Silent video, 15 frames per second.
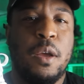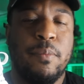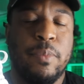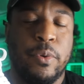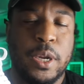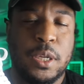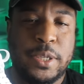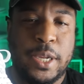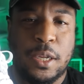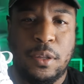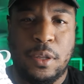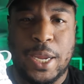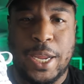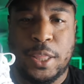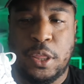But we're going to take a
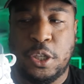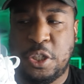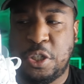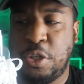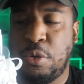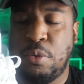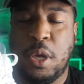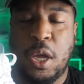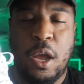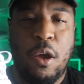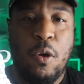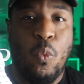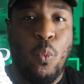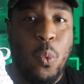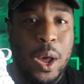look at the shoe,
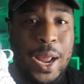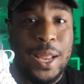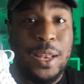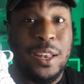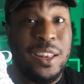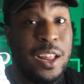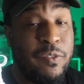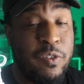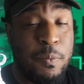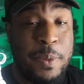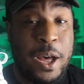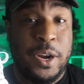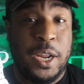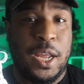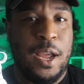what I love about it,